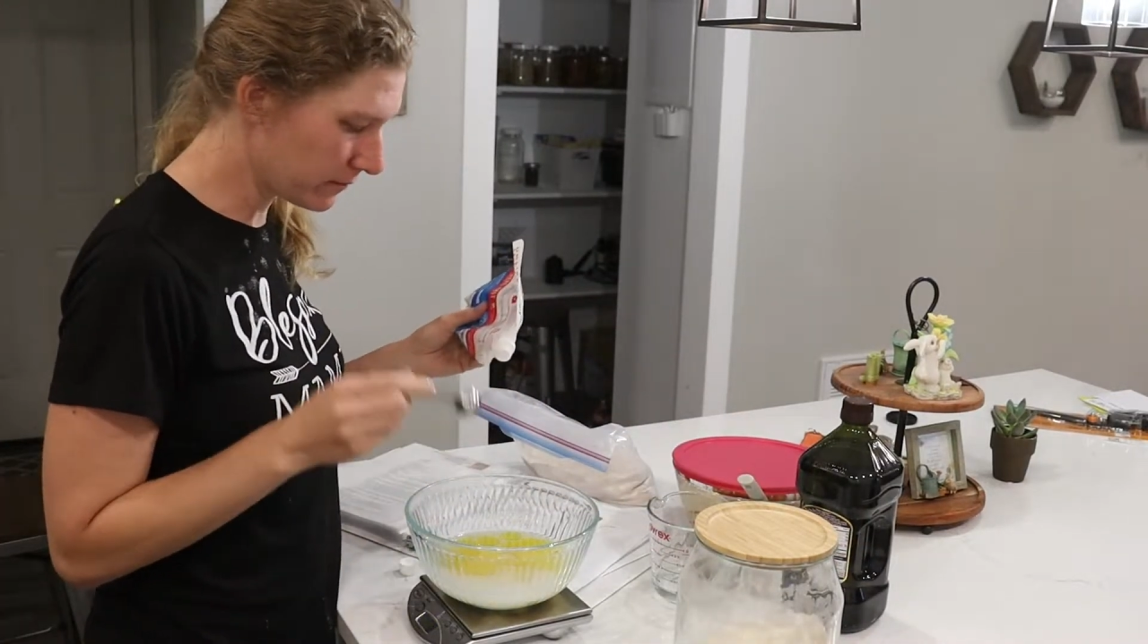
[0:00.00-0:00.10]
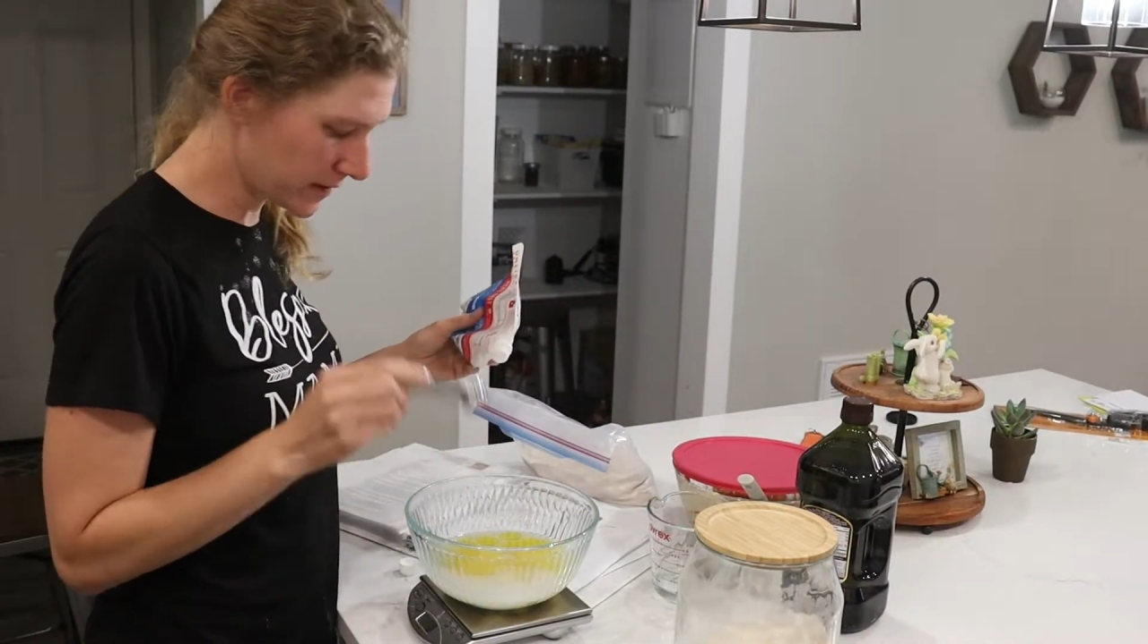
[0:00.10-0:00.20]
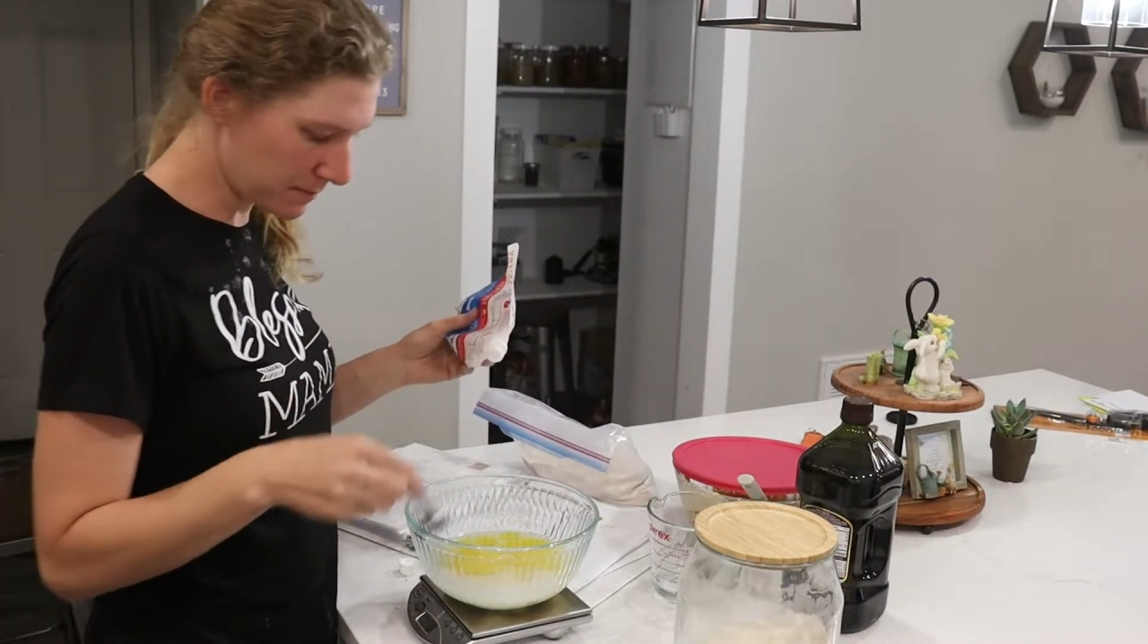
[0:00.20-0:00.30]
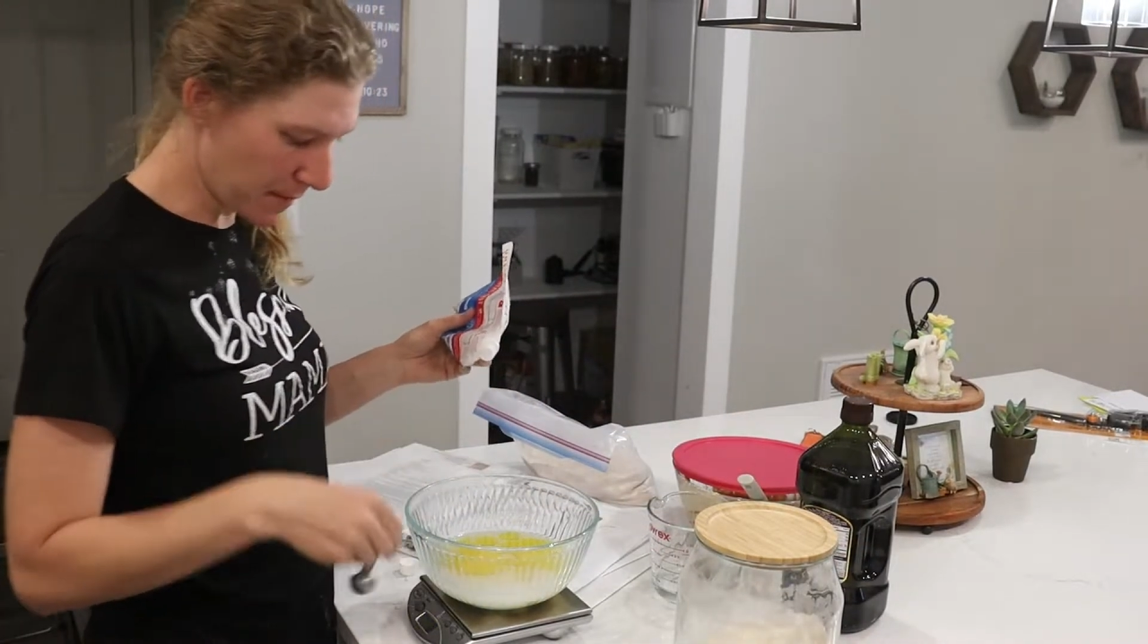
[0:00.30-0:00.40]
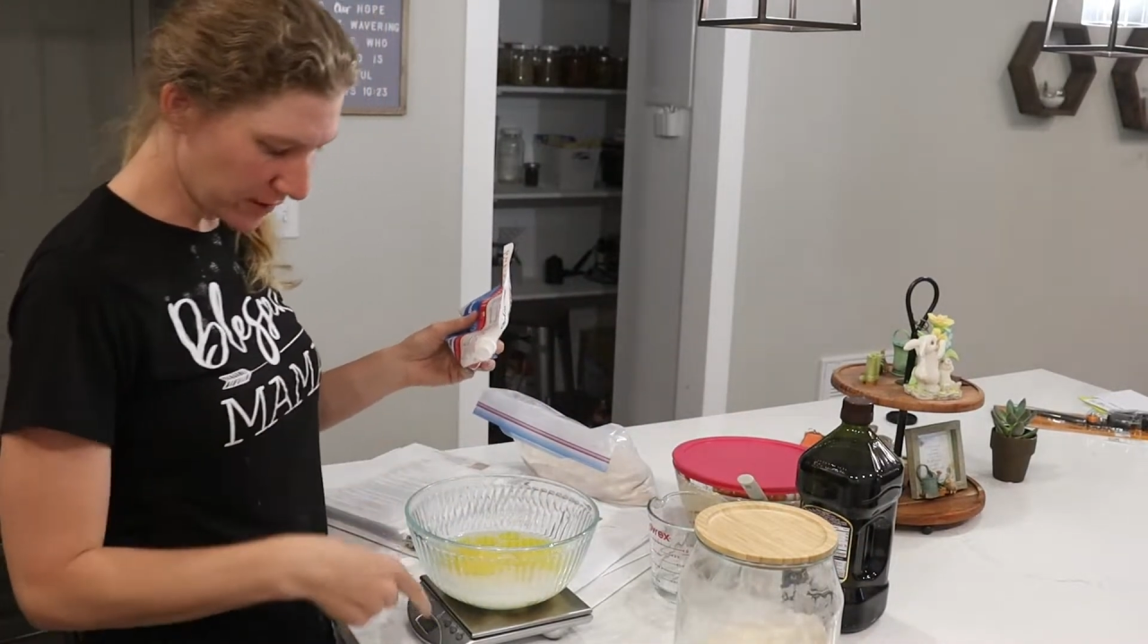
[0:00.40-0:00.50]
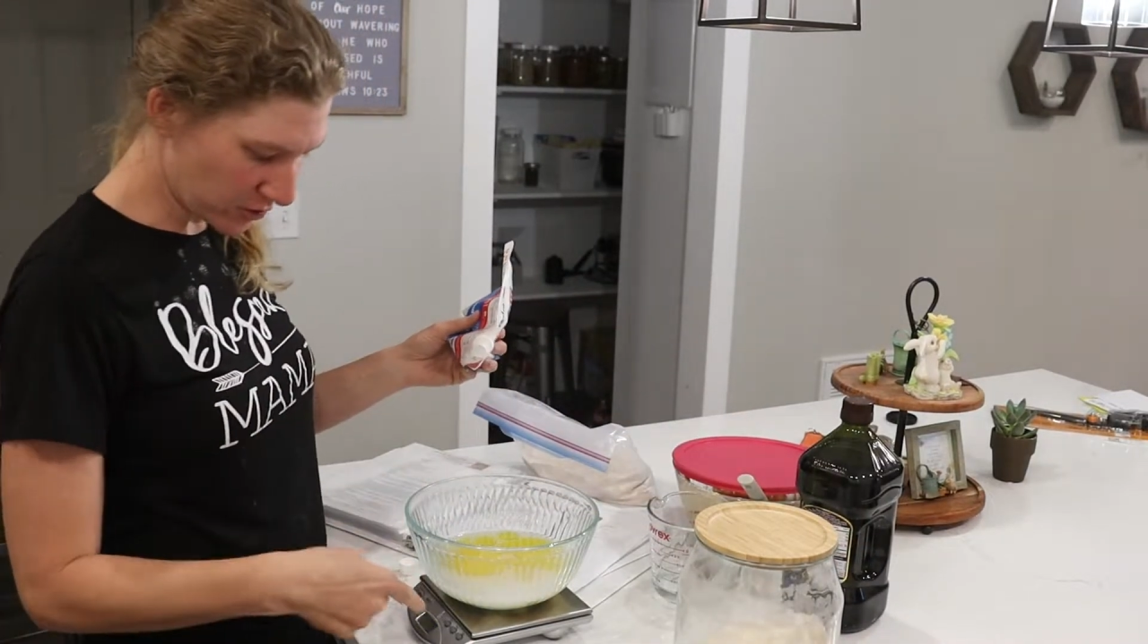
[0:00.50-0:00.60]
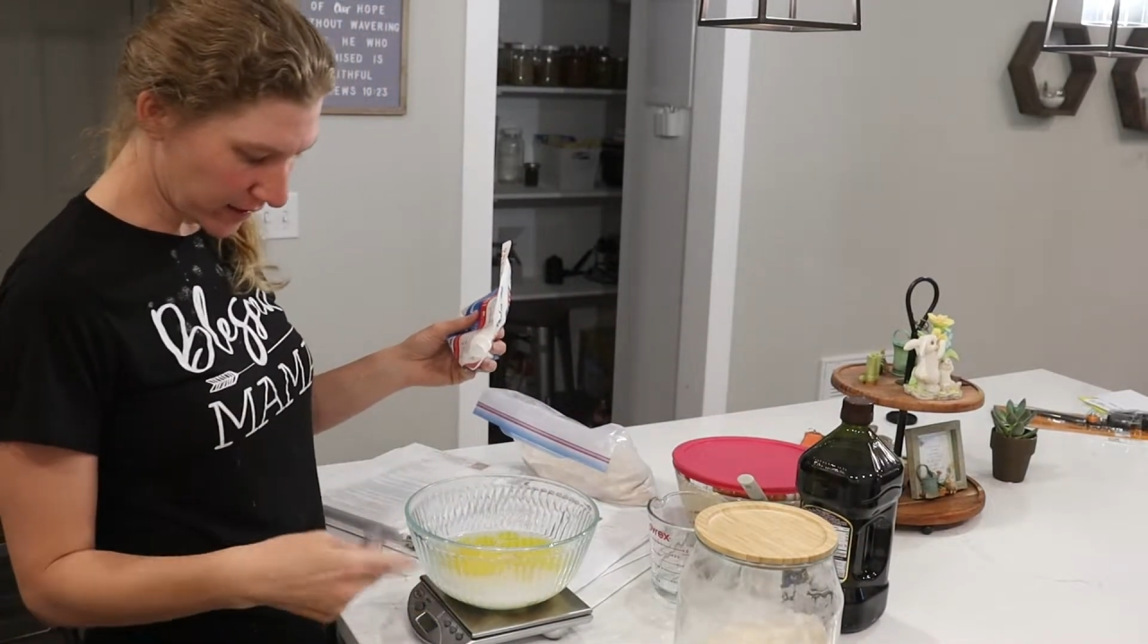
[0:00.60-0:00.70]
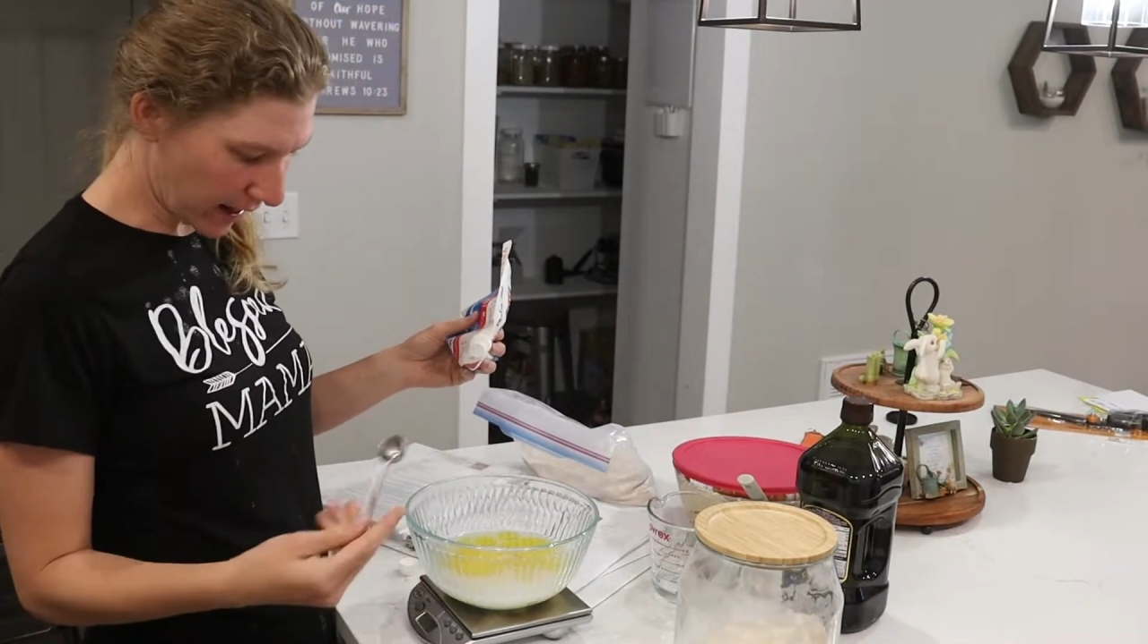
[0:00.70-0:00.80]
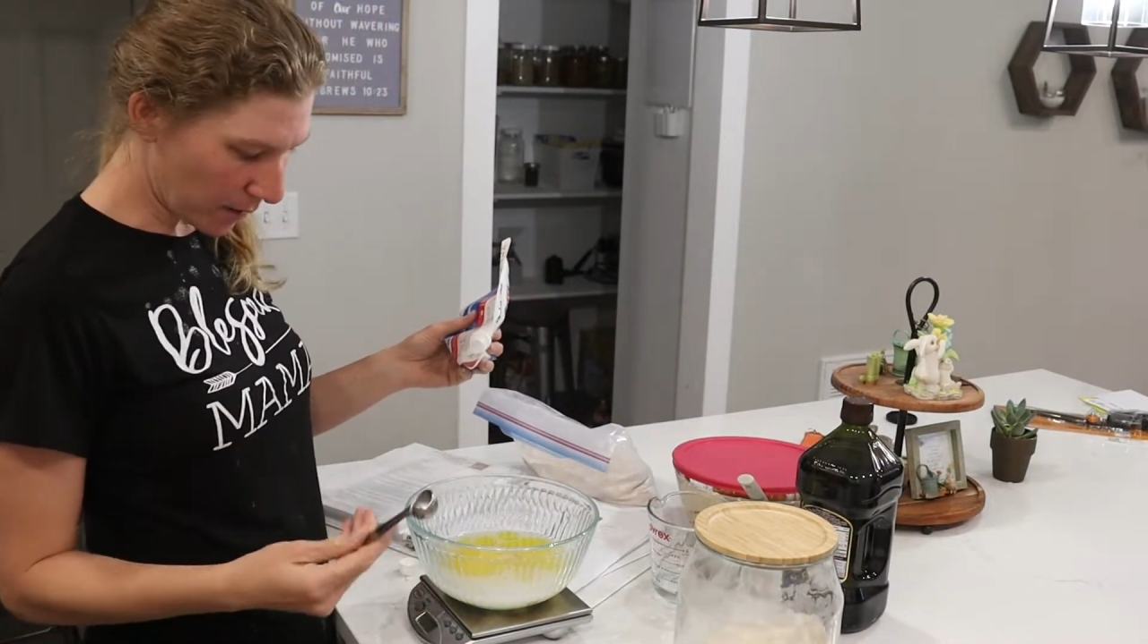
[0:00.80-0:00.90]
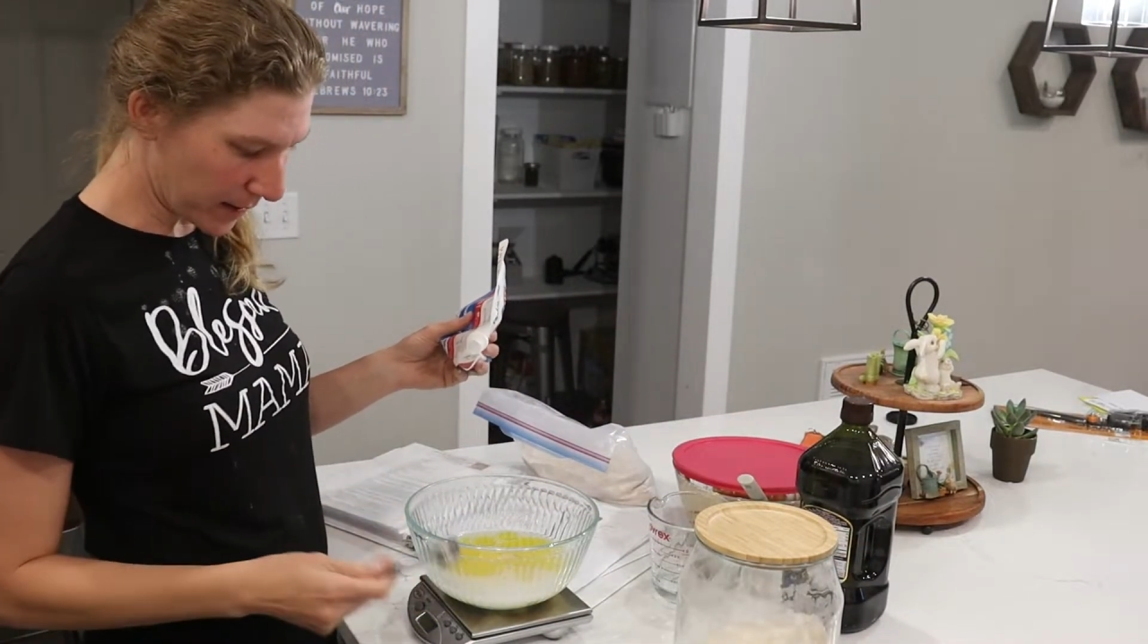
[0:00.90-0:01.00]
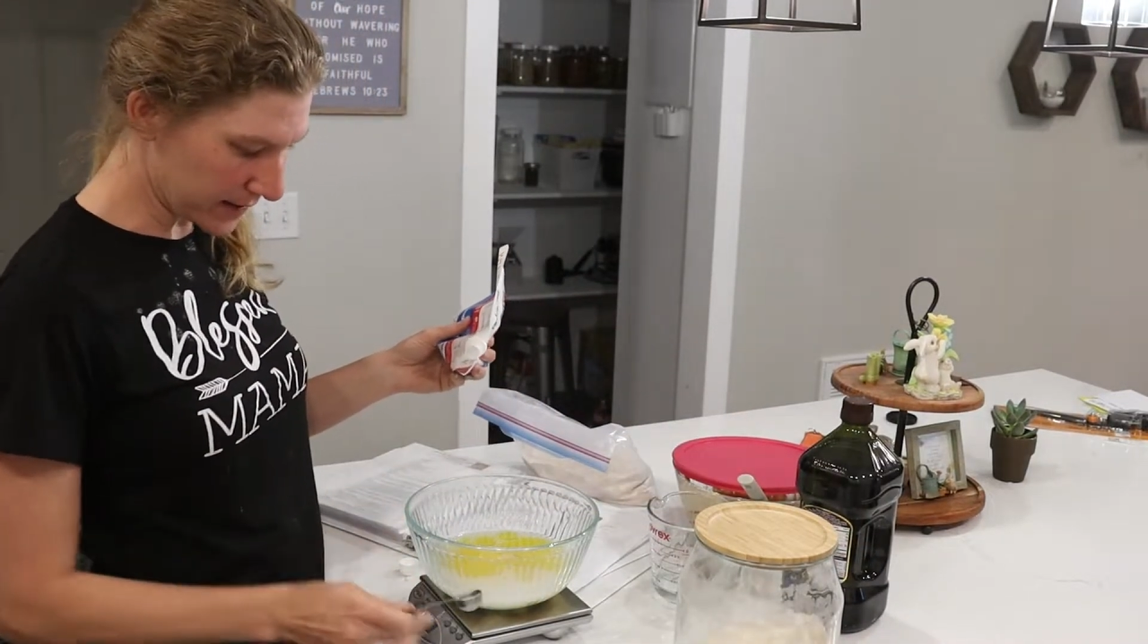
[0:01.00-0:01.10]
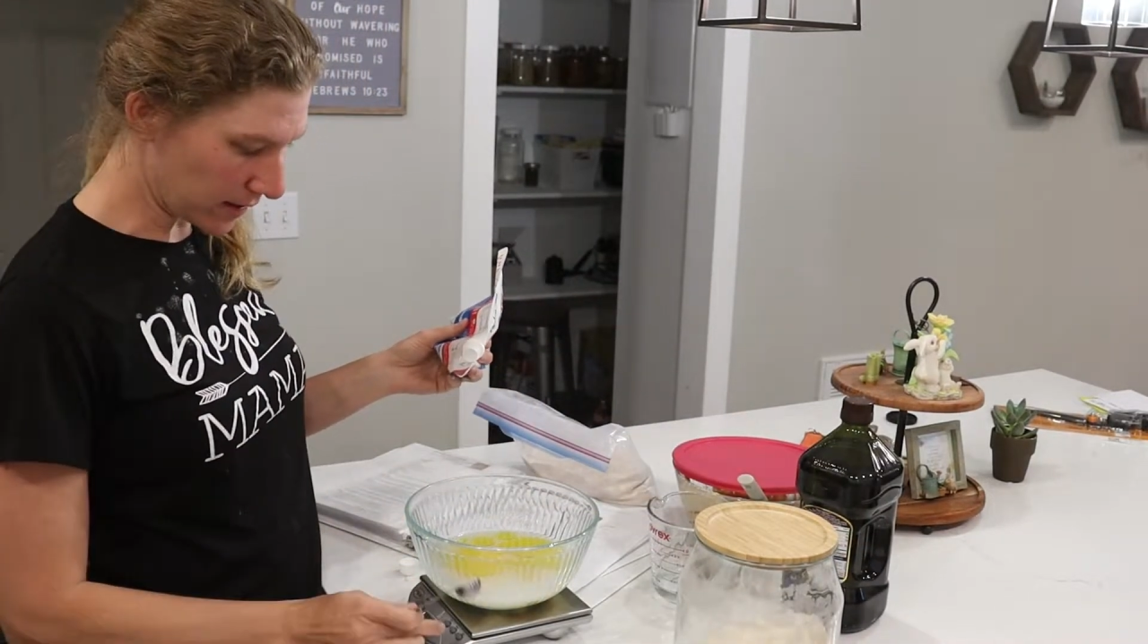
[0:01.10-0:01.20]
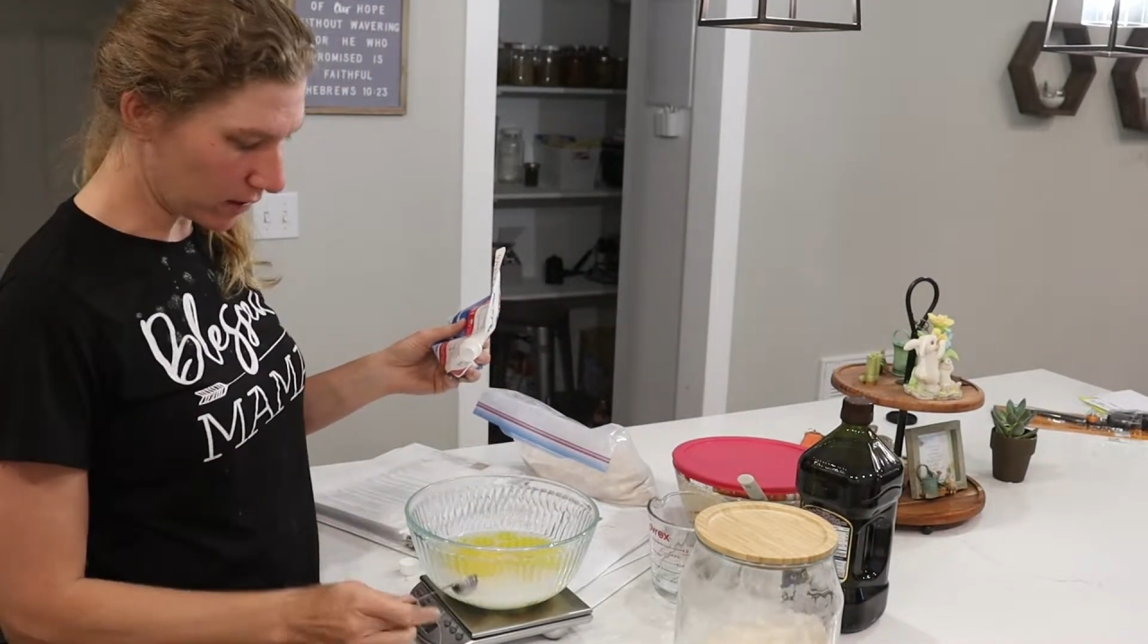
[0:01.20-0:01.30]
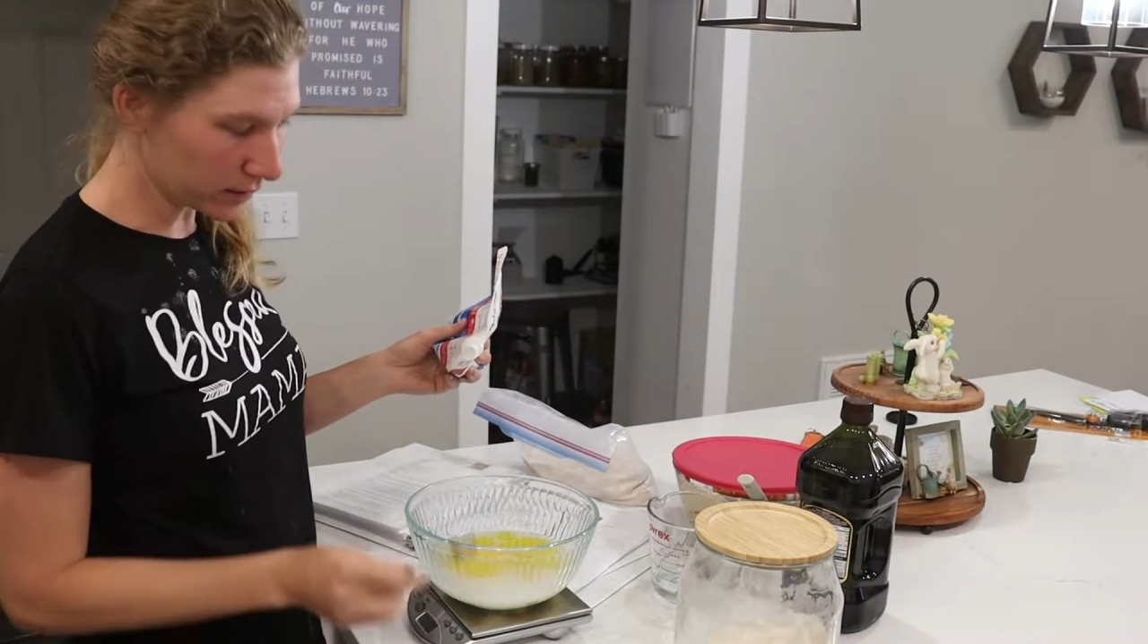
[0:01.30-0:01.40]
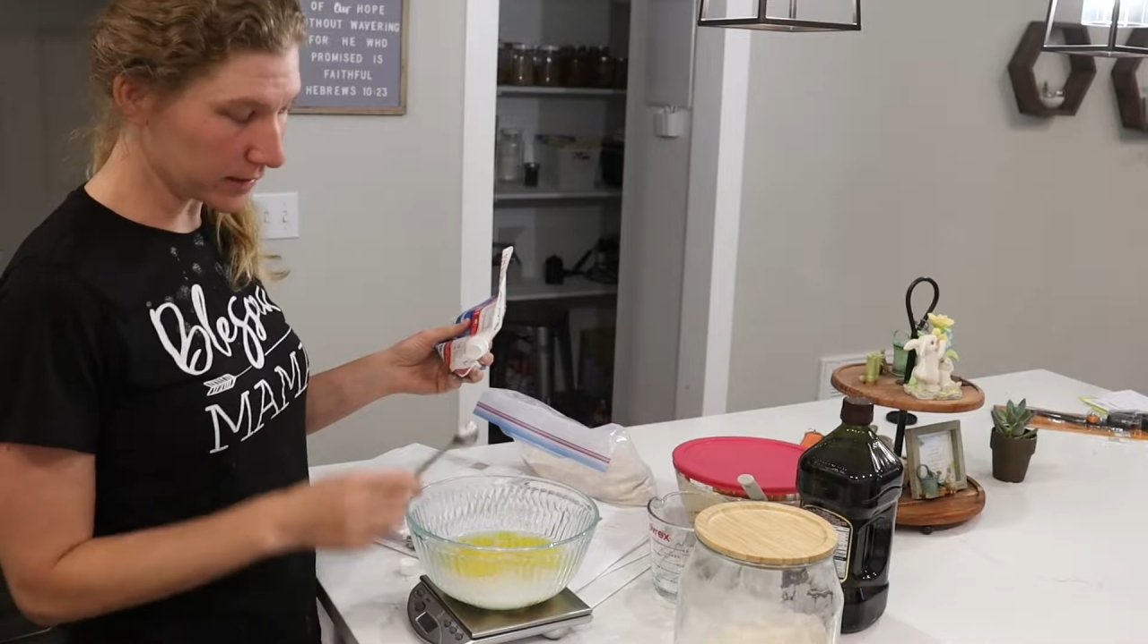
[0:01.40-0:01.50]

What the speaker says: measuring out my salt,